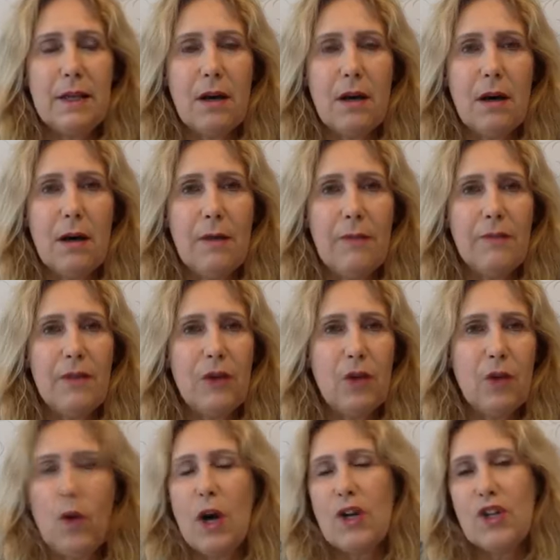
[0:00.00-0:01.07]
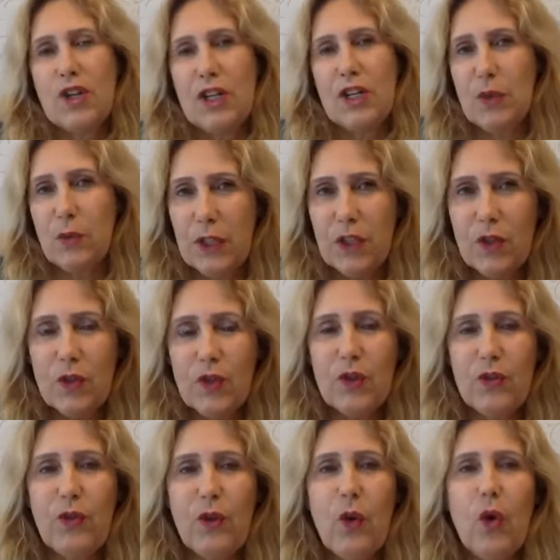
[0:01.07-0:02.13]
washing the windows,
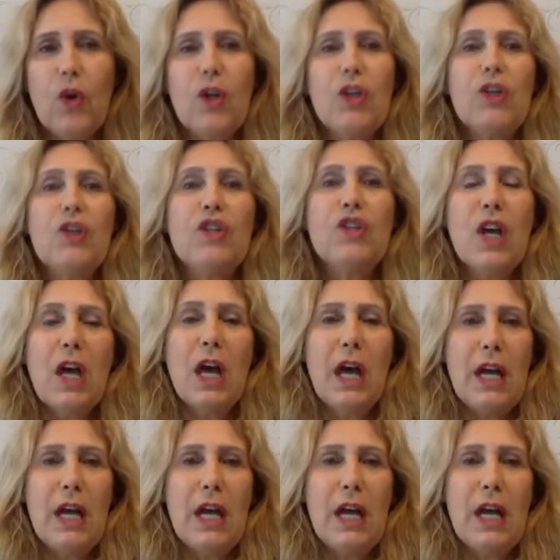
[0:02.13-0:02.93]
of course.